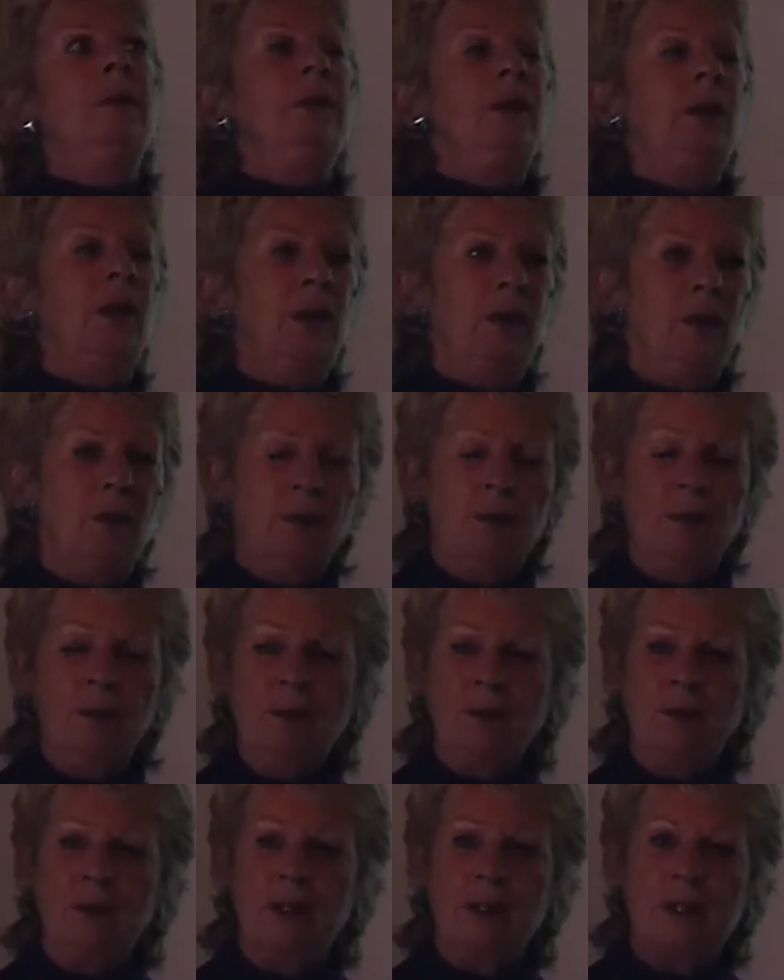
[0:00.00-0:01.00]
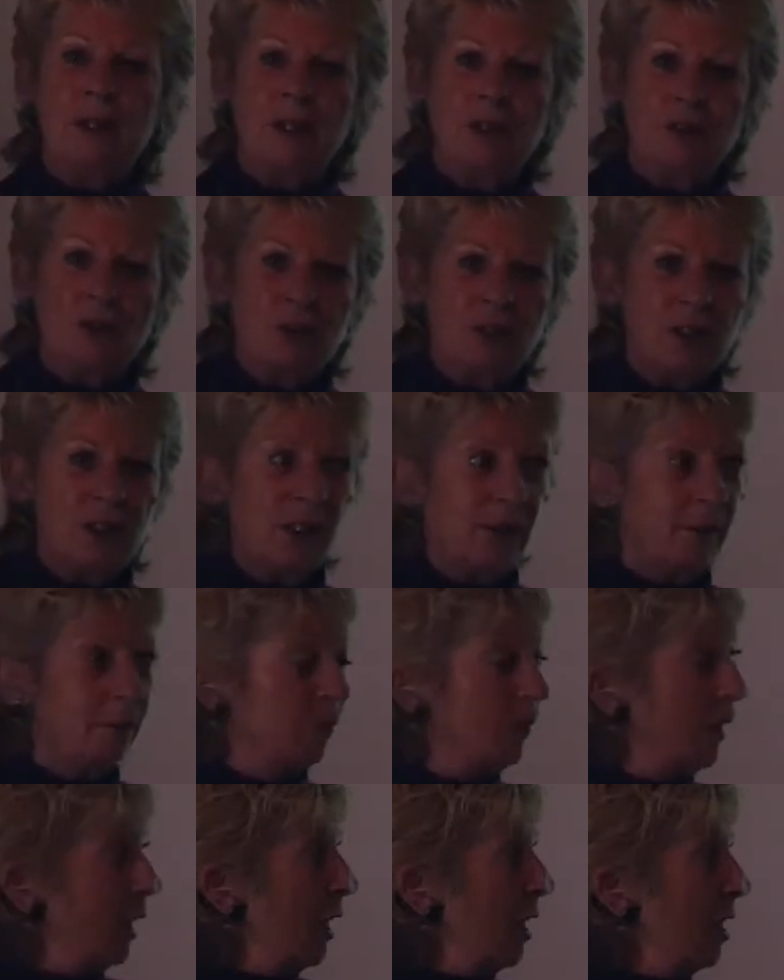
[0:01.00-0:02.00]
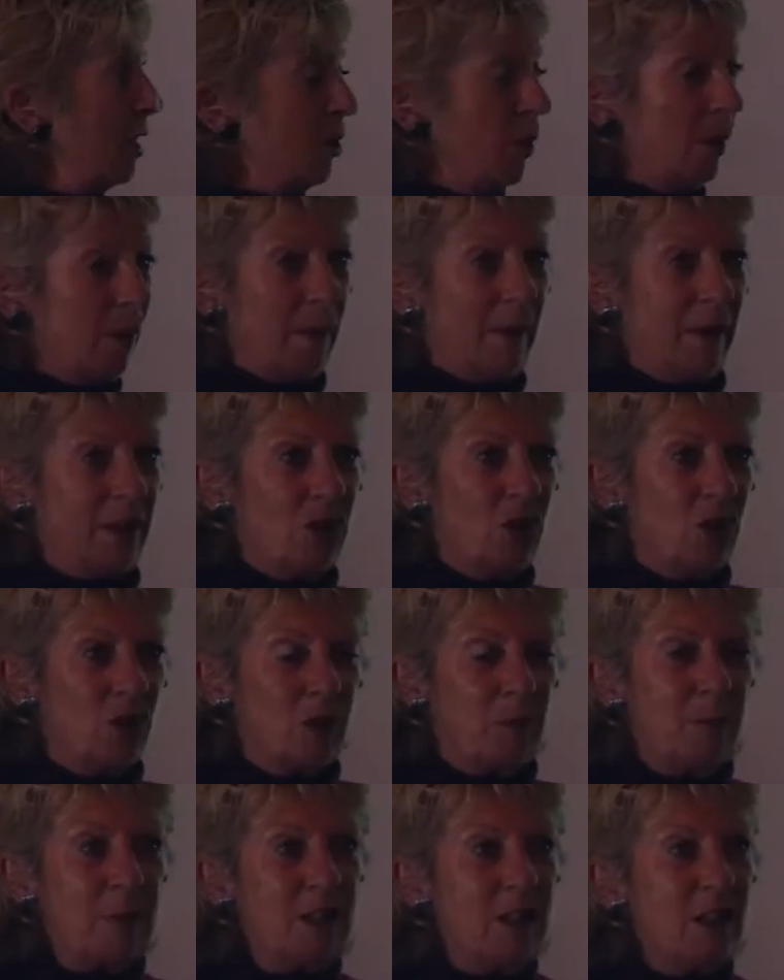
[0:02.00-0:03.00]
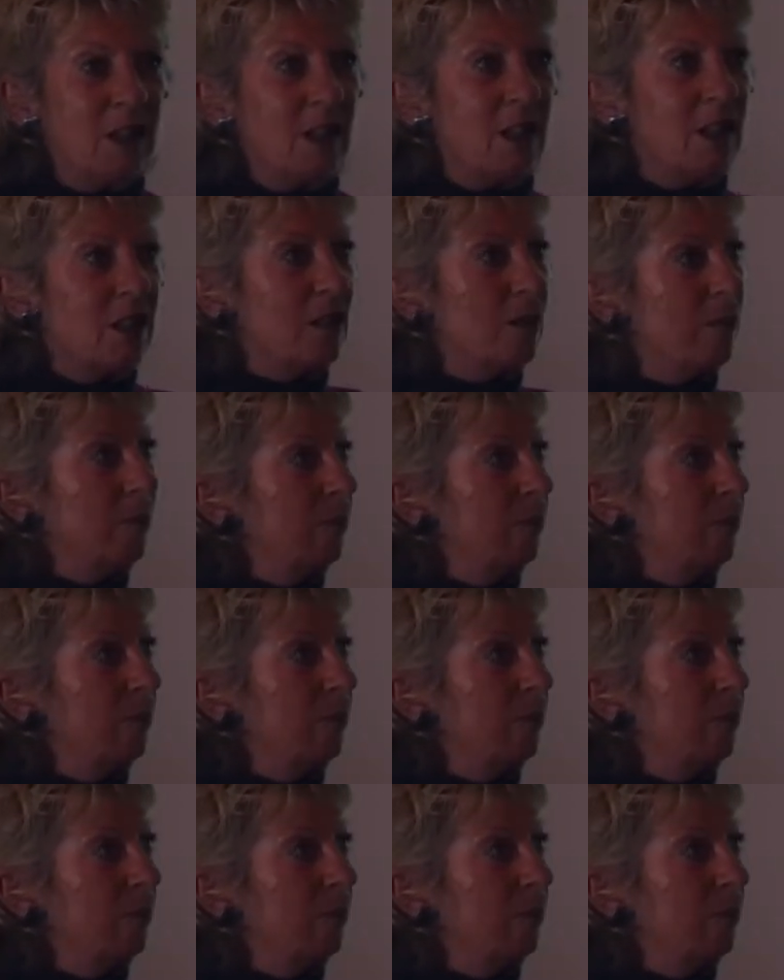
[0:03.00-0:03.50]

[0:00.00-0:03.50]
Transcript: So I thought, oh, that's interesting. So anyway, he took me to this